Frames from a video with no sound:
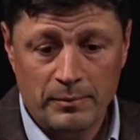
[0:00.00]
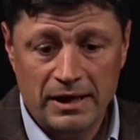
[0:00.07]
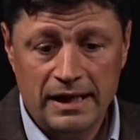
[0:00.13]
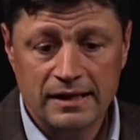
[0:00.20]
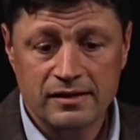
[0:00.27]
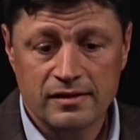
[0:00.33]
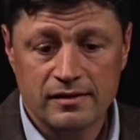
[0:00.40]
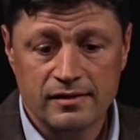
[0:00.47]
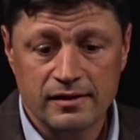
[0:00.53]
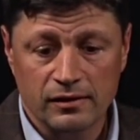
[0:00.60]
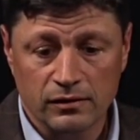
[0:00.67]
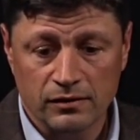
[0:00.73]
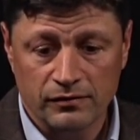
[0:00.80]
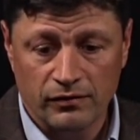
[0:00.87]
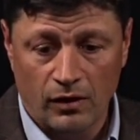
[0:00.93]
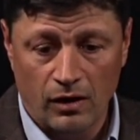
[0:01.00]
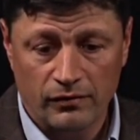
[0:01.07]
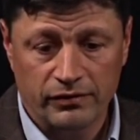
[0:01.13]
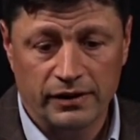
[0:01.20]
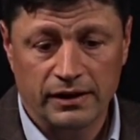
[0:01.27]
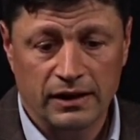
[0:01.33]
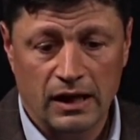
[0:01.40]
It's still
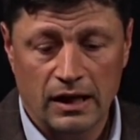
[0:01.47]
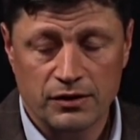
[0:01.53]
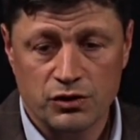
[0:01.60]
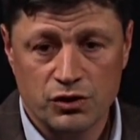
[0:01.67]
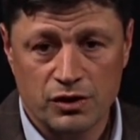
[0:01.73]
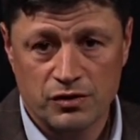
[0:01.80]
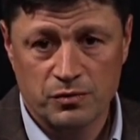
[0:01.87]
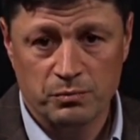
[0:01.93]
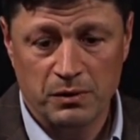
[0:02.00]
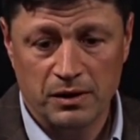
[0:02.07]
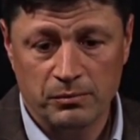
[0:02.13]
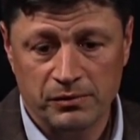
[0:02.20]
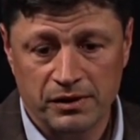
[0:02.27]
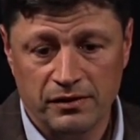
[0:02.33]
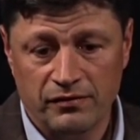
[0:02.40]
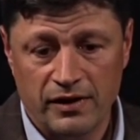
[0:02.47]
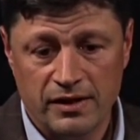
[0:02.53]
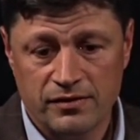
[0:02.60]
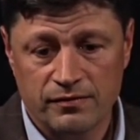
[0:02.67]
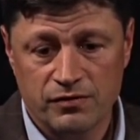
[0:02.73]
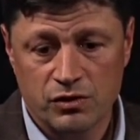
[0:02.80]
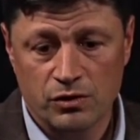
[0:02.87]
evolving, not just minimally
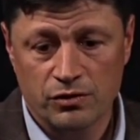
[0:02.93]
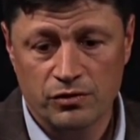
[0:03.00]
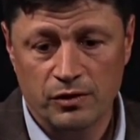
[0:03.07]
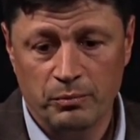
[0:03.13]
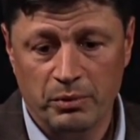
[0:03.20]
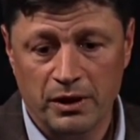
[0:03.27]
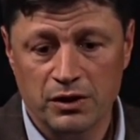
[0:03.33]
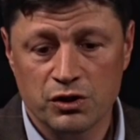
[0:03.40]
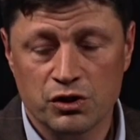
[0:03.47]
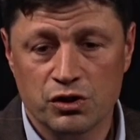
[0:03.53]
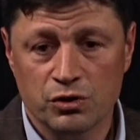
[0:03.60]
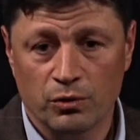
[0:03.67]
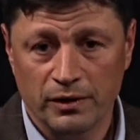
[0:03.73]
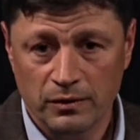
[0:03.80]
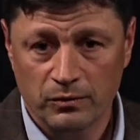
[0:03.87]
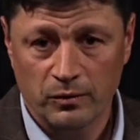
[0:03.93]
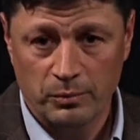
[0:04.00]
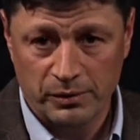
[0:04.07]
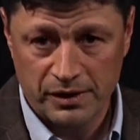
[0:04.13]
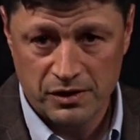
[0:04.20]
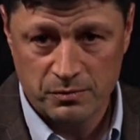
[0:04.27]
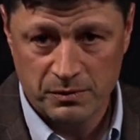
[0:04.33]
invasive surgery, but joint
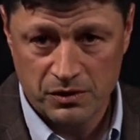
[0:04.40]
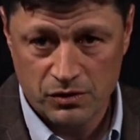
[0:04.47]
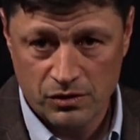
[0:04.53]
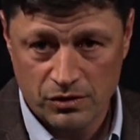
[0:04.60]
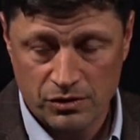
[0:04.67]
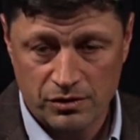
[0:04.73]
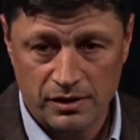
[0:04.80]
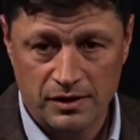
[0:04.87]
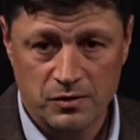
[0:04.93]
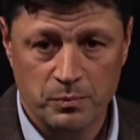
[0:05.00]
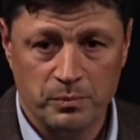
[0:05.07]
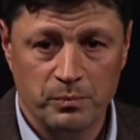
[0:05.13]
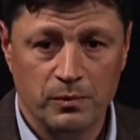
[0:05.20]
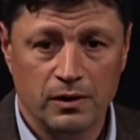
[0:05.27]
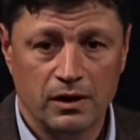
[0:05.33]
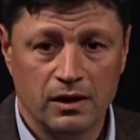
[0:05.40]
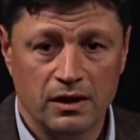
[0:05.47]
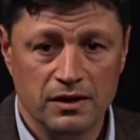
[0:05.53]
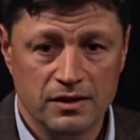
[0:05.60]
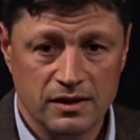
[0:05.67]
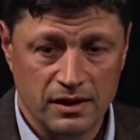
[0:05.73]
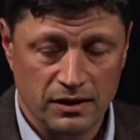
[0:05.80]
replacement surgery. It's
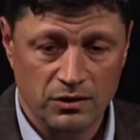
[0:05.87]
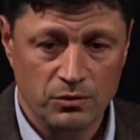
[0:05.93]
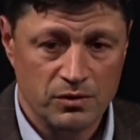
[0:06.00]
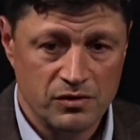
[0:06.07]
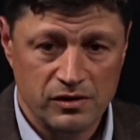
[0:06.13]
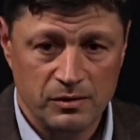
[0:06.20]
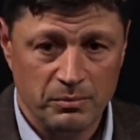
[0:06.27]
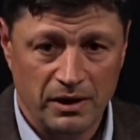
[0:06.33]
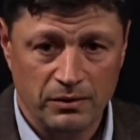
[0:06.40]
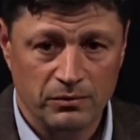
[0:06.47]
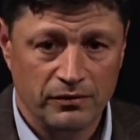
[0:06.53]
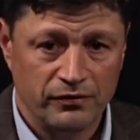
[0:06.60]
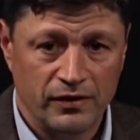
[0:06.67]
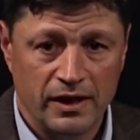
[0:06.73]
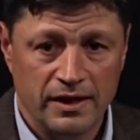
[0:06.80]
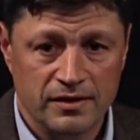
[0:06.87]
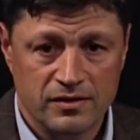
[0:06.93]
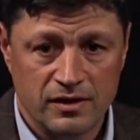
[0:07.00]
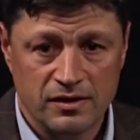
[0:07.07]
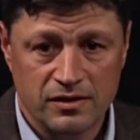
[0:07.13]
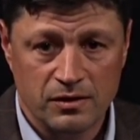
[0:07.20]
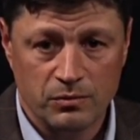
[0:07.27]
continuously been refined
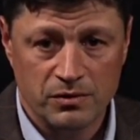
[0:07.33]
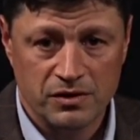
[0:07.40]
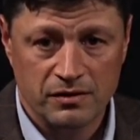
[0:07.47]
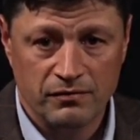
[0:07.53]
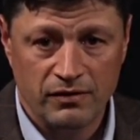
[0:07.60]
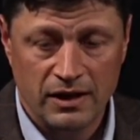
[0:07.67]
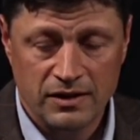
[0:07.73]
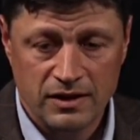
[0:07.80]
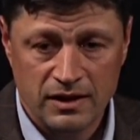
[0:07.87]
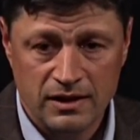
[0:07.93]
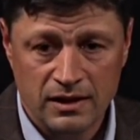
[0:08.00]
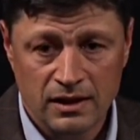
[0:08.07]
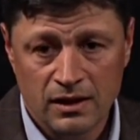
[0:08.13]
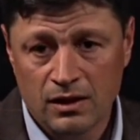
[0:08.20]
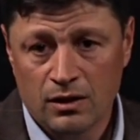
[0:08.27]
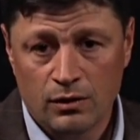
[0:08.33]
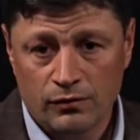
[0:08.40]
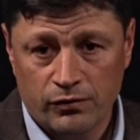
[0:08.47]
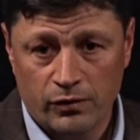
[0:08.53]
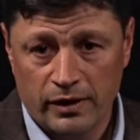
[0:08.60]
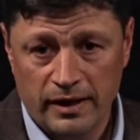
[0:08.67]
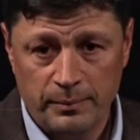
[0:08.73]
since it was invented
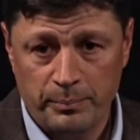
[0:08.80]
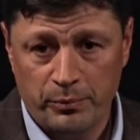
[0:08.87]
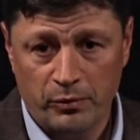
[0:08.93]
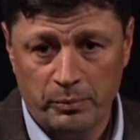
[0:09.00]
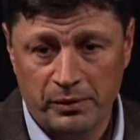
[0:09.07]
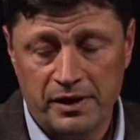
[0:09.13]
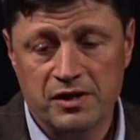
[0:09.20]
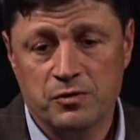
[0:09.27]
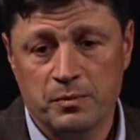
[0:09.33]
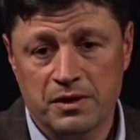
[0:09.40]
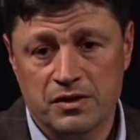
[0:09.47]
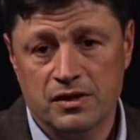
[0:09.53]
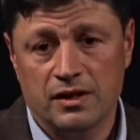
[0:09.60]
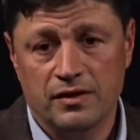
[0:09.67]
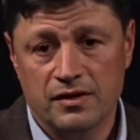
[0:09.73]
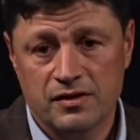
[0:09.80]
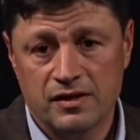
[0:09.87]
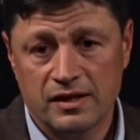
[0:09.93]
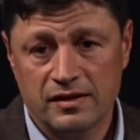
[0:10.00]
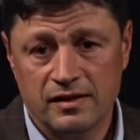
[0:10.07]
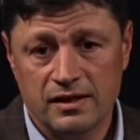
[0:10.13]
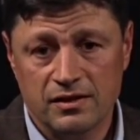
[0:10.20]
for hip replacements in the
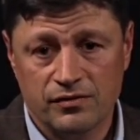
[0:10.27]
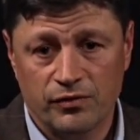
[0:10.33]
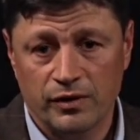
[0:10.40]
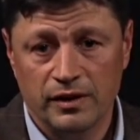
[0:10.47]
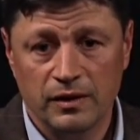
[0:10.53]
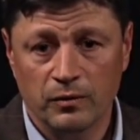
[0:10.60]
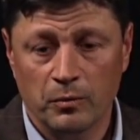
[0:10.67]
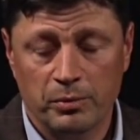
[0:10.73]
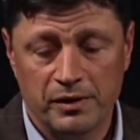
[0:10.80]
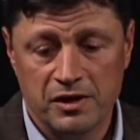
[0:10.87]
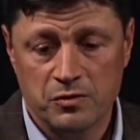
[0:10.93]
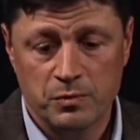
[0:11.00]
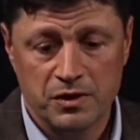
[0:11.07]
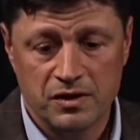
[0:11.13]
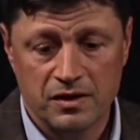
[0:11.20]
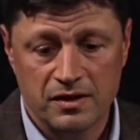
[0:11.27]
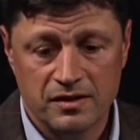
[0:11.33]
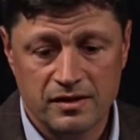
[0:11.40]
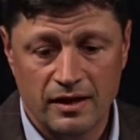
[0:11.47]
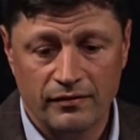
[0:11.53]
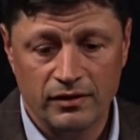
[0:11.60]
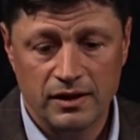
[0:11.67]
60s, for knee replacements in the
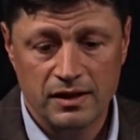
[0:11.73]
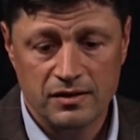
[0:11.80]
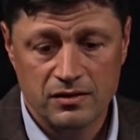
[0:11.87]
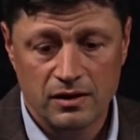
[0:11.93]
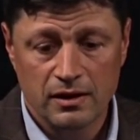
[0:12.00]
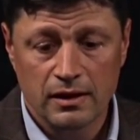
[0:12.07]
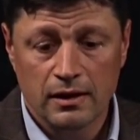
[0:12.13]
70s.